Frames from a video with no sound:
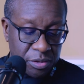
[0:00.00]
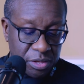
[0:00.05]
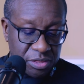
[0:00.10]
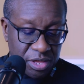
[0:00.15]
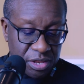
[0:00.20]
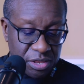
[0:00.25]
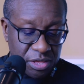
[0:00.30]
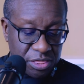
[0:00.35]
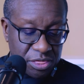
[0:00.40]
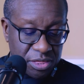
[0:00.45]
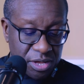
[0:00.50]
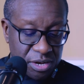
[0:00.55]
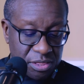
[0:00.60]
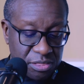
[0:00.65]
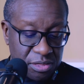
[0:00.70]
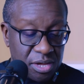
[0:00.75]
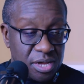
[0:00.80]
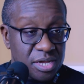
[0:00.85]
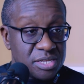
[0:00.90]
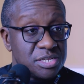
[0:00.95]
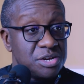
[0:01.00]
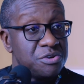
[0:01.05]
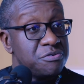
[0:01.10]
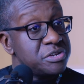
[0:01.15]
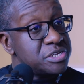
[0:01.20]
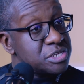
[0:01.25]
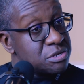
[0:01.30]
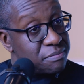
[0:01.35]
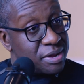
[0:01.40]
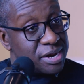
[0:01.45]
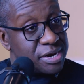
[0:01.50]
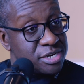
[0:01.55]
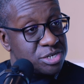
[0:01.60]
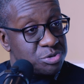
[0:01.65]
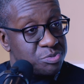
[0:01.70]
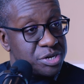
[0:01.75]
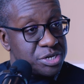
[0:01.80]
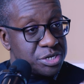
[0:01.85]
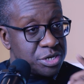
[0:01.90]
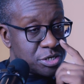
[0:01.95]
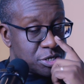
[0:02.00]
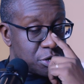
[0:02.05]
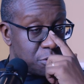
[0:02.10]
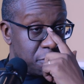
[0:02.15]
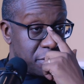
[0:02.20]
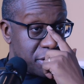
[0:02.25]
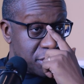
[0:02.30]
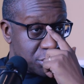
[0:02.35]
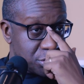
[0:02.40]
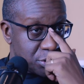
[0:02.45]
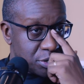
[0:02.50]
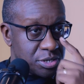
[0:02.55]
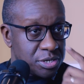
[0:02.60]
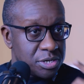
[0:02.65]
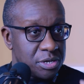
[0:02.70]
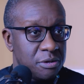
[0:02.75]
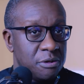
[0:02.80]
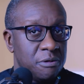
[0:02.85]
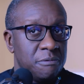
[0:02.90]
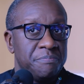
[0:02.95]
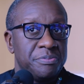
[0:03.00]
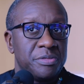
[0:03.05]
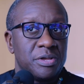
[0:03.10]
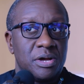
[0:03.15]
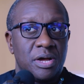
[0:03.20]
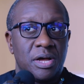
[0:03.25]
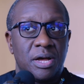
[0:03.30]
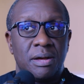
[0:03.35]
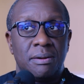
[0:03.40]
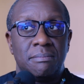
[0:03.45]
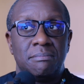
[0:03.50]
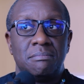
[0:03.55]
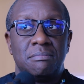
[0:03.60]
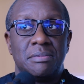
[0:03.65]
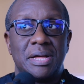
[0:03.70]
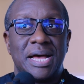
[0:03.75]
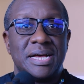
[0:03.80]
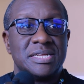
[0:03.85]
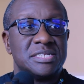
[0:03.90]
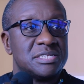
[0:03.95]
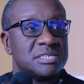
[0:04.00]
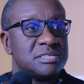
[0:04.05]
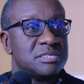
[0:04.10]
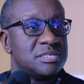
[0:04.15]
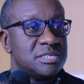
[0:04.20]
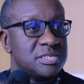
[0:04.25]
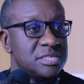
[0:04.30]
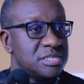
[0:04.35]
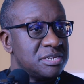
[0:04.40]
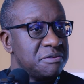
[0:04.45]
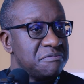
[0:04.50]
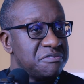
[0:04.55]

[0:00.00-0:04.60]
Then the third thing is in risk management, as you mentioned. As